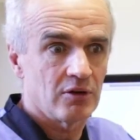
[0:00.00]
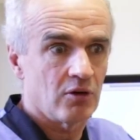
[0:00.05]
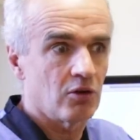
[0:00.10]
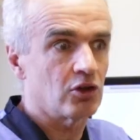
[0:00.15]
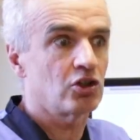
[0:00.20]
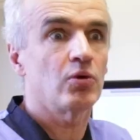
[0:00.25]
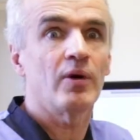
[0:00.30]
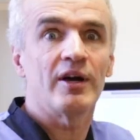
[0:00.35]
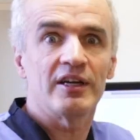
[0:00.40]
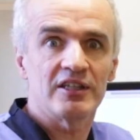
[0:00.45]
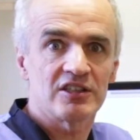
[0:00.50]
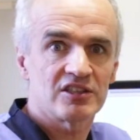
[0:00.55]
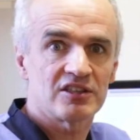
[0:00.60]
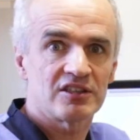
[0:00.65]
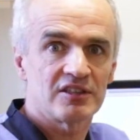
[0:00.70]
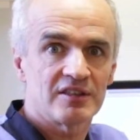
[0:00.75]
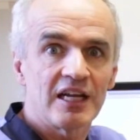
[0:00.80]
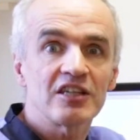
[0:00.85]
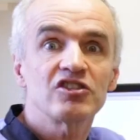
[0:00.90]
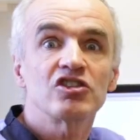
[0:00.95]
or
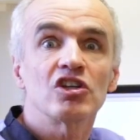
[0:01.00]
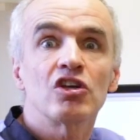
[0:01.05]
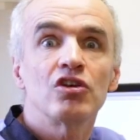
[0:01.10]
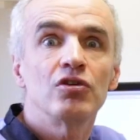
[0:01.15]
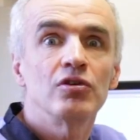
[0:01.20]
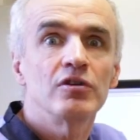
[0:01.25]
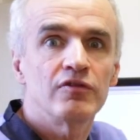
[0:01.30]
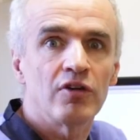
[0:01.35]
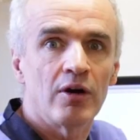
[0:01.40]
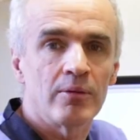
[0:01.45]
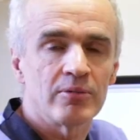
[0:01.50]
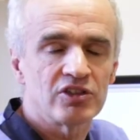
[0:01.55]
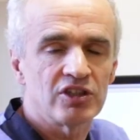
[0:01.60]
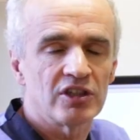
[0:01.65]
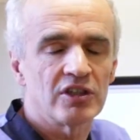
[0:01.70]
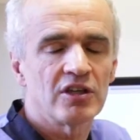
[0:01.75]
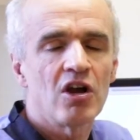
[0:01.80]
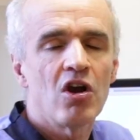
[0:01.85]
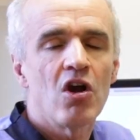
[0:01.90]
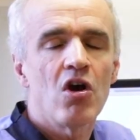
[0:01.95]
twice. That's acute
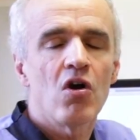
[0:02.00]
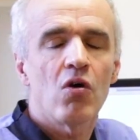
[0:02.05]
vomiting.